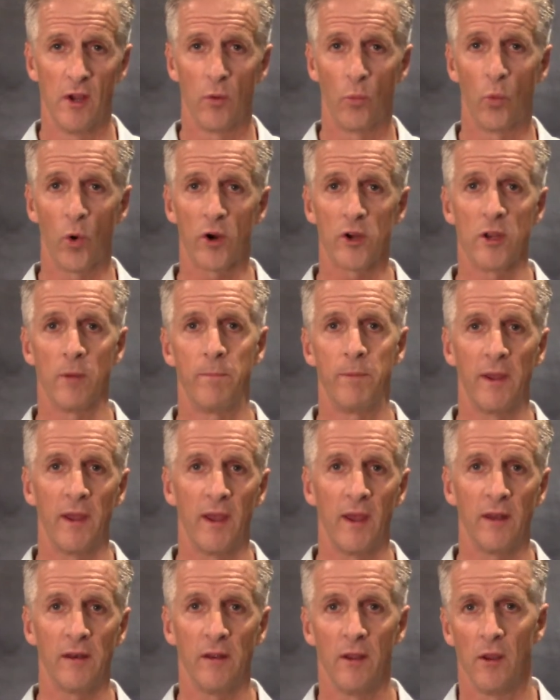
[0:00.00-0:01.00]
where you've
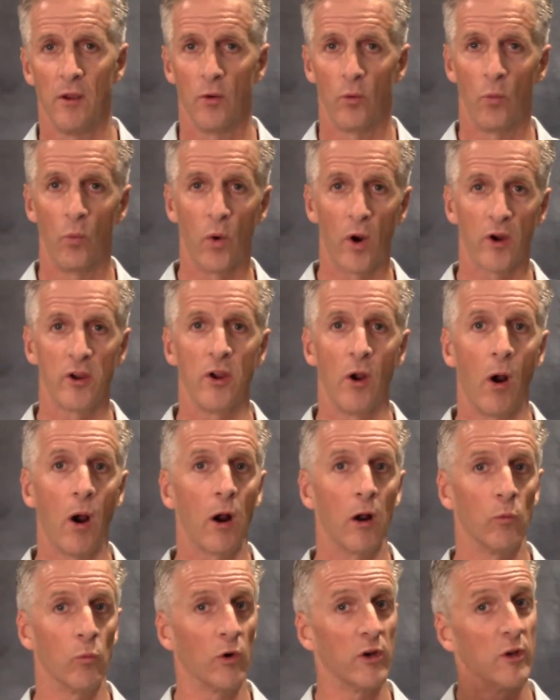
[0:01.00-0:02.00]
been, where you
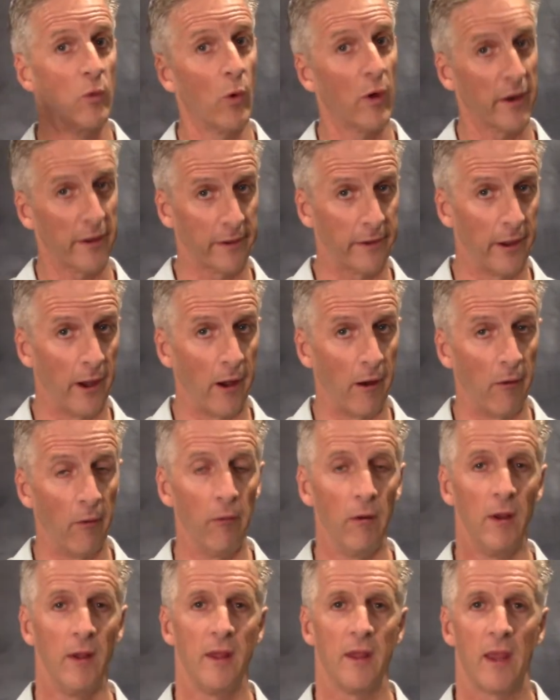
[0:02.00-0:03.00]
are, and where you want to go.